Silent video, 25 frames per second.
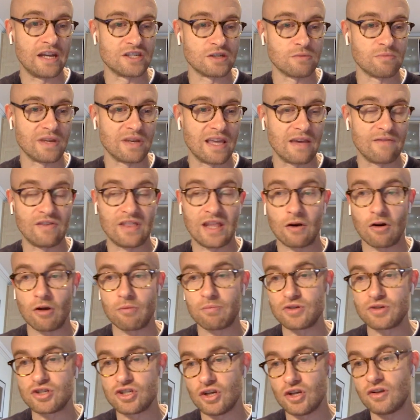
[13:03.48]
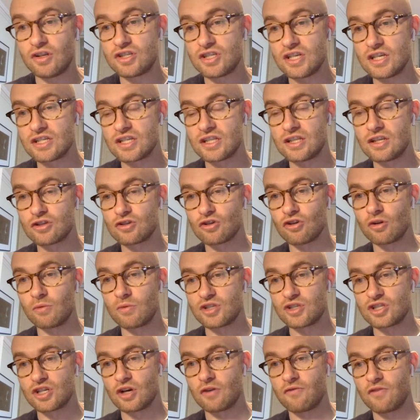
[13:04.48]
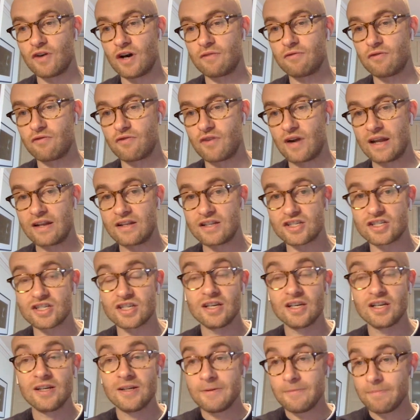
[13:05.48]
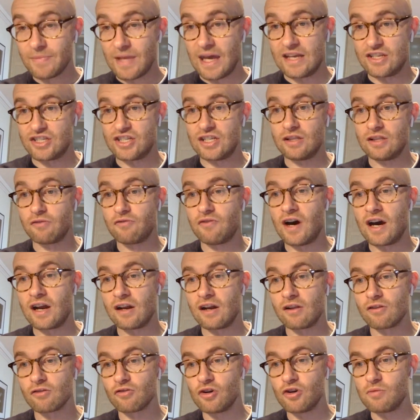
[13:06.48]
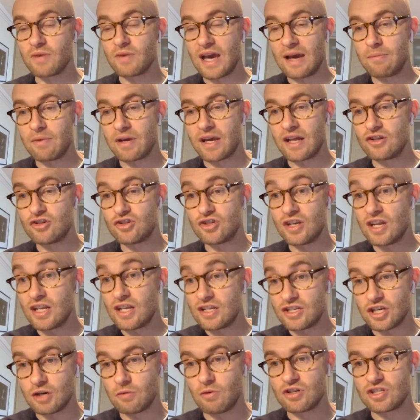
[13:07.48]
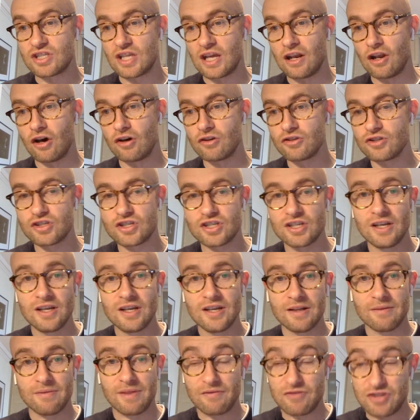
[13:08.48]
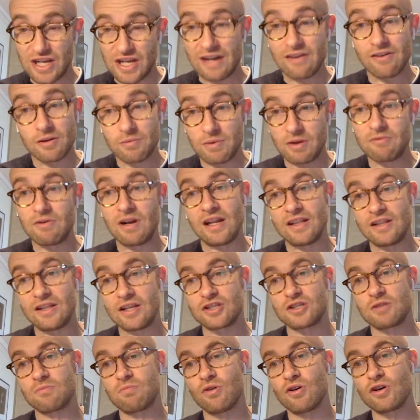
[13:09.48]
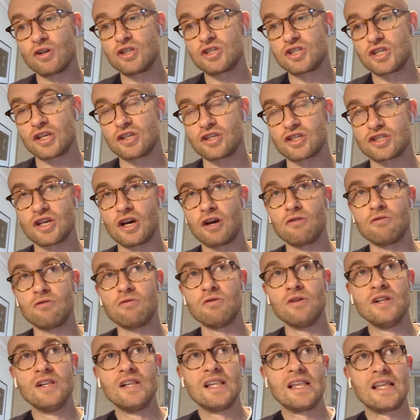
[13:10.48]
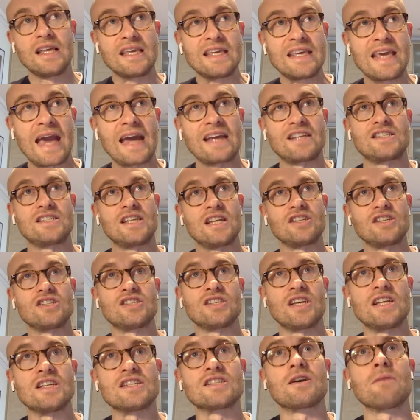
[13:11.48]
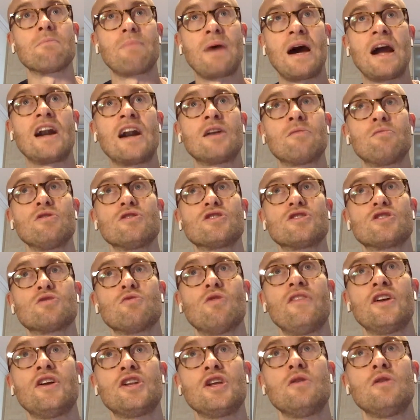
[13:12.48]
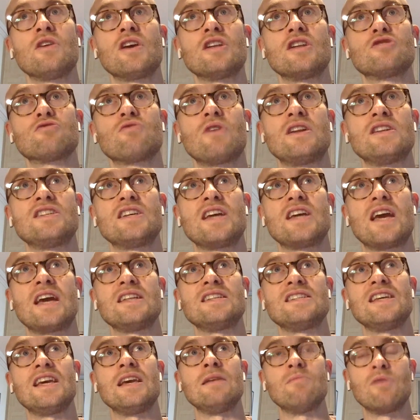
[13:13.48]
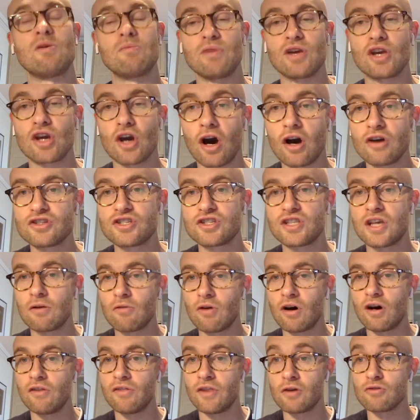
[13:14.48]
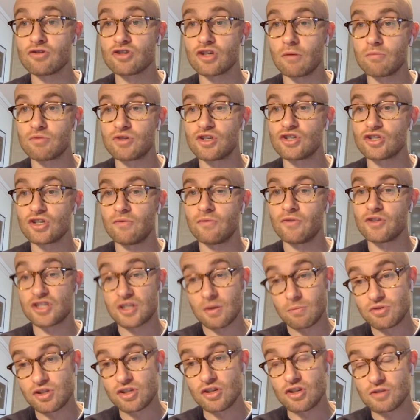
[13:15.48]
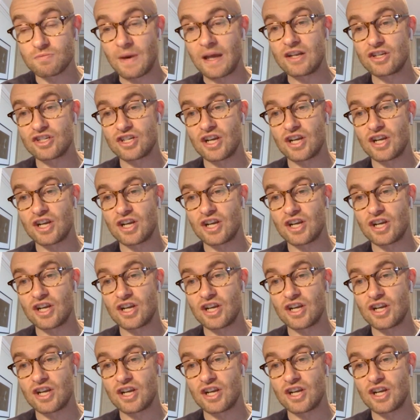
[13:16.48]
players have been given their opportunities in the tournament so far for France, as in the final group game against Tunisia, which they lost, they've generally been really disappointing. So yes, it's comparable to what they're doing in 2018, but because there aren't those options on the substitutes